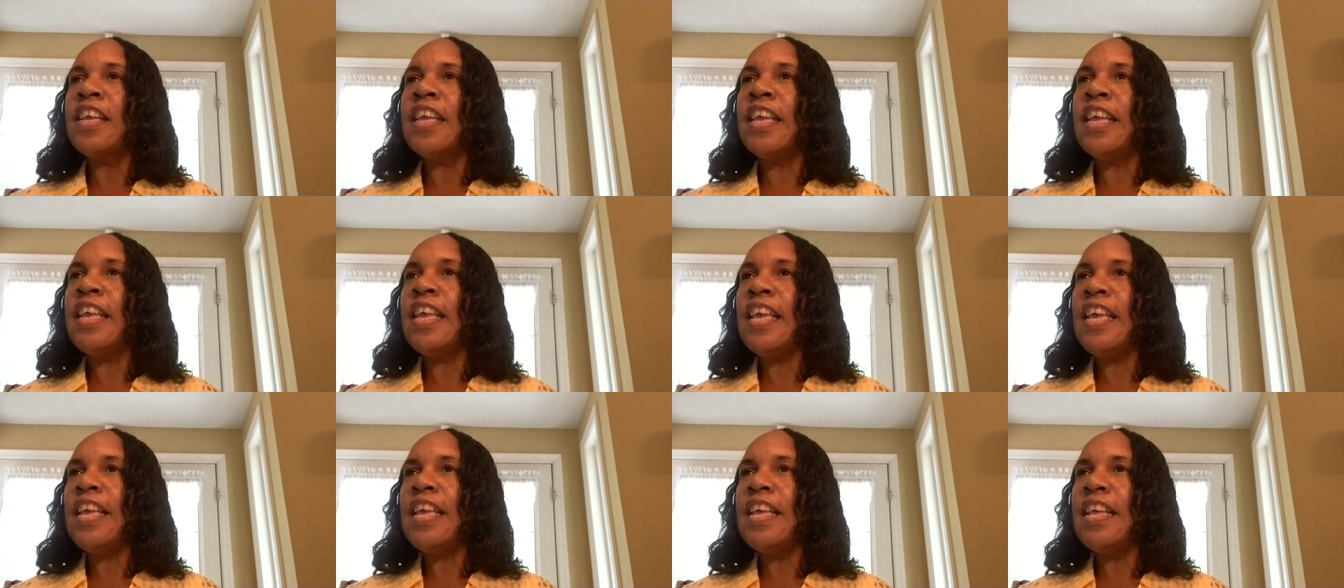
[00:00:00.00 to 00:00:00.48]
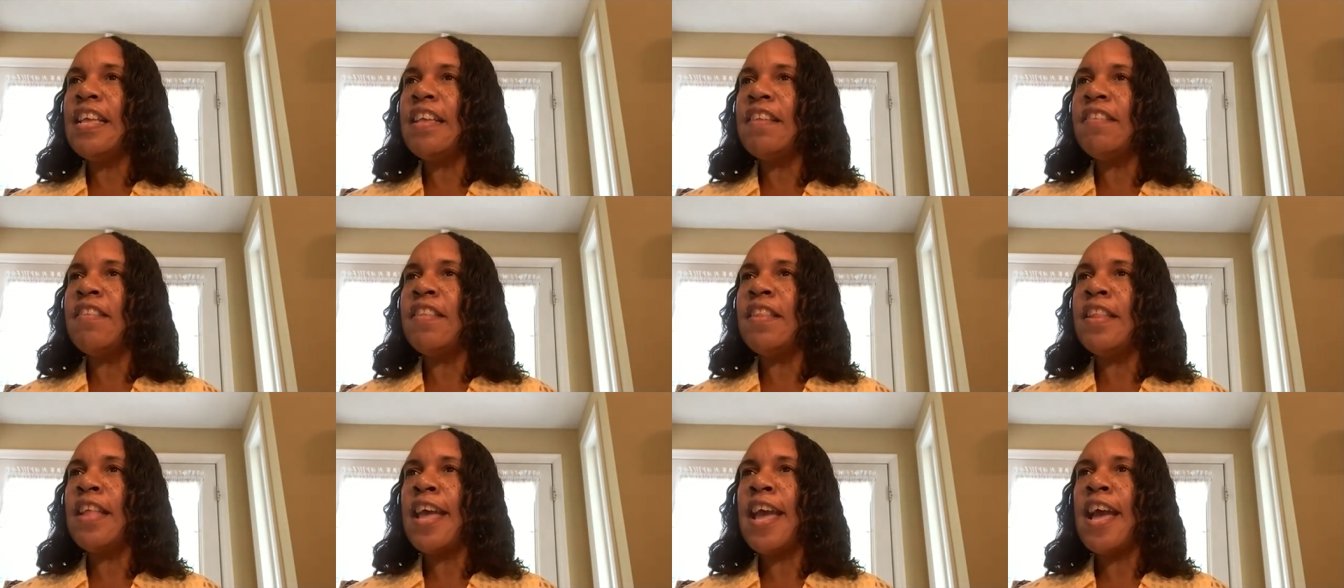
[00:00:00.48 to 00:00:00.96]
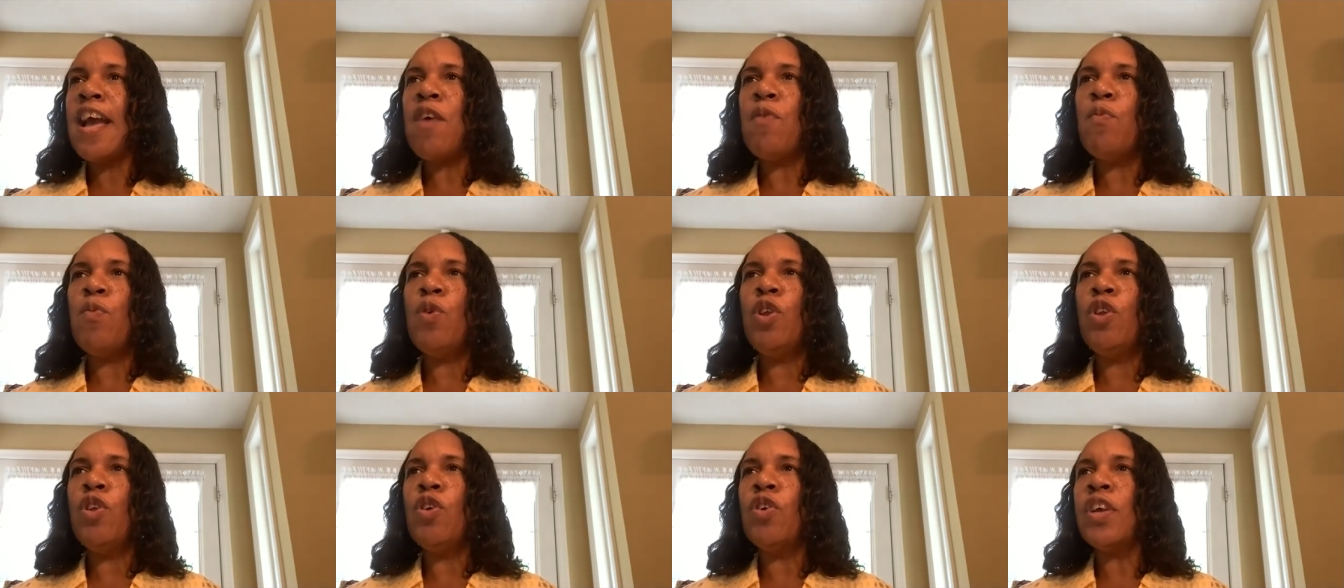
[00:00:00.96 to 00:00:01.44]
key is now
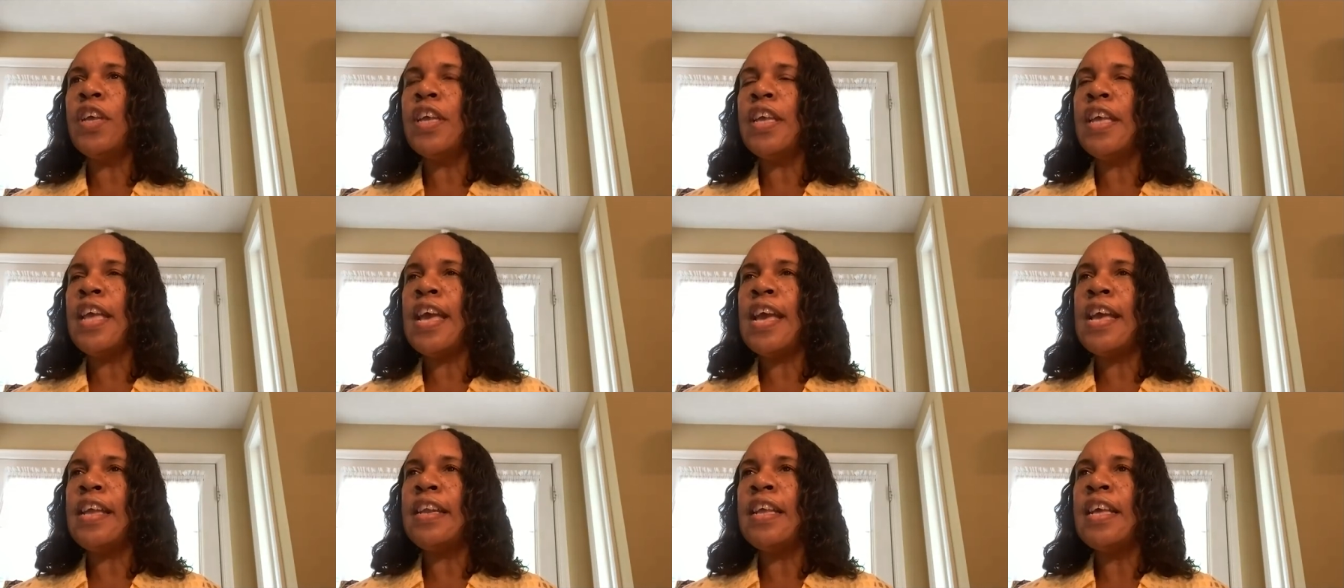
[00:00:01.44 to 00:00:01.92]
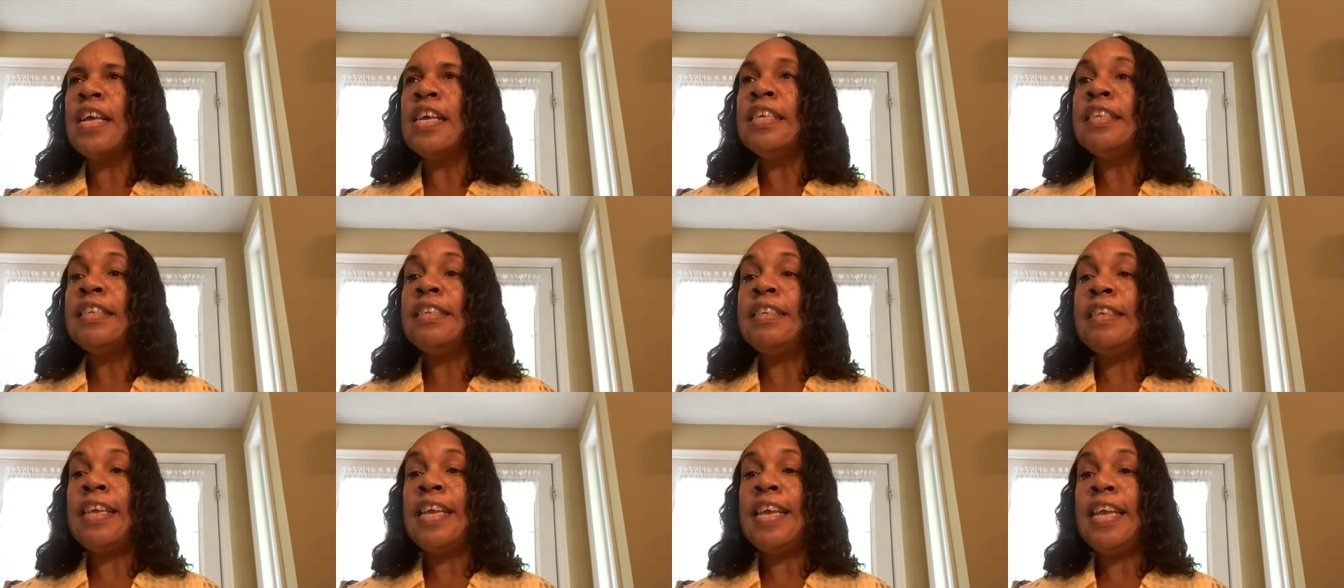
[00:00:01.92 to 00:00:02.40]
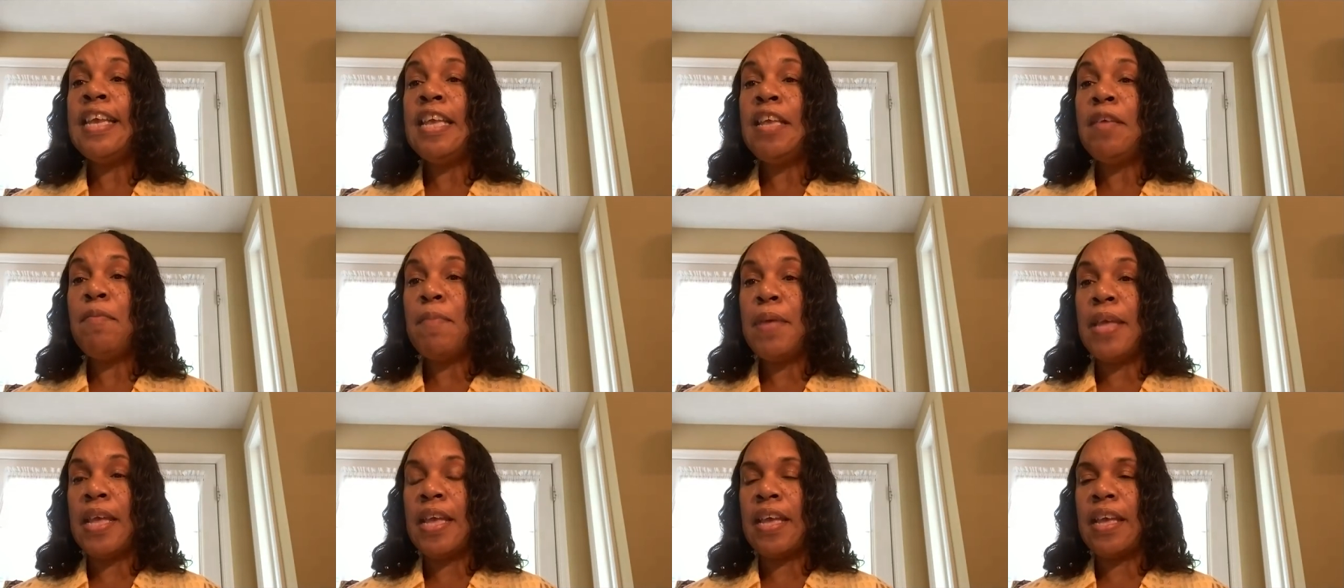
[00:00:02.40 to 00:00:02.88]
we're looking at
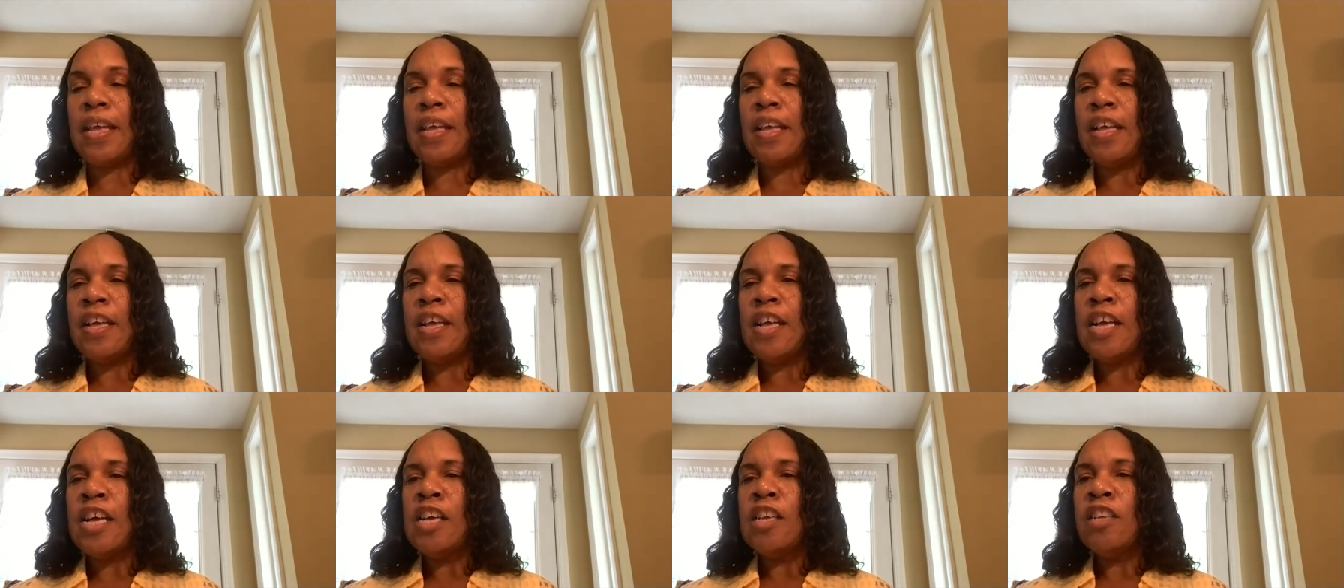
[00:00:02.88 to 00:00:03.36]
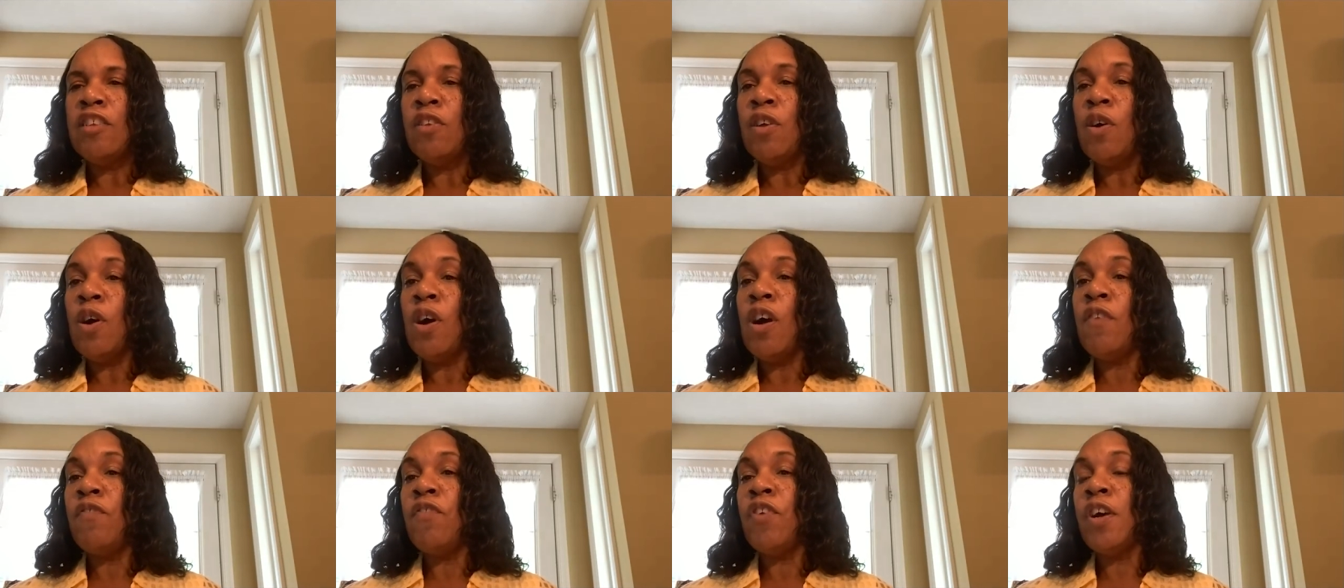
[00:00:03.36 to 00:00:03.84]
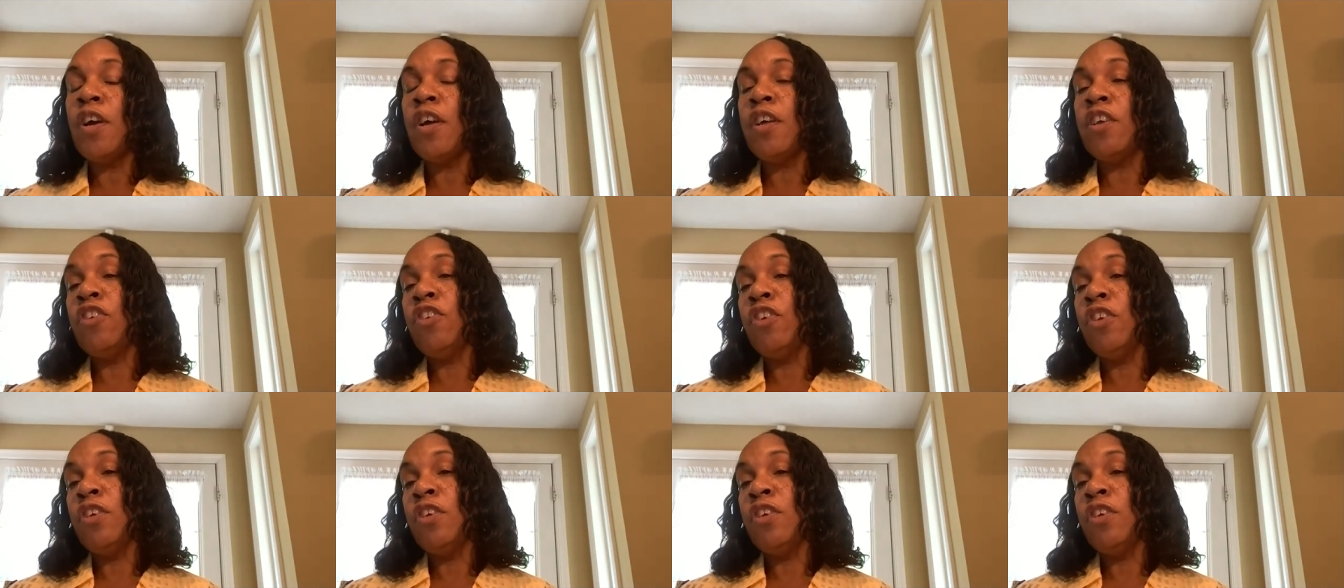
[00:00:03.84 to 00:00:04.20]
teaming of a,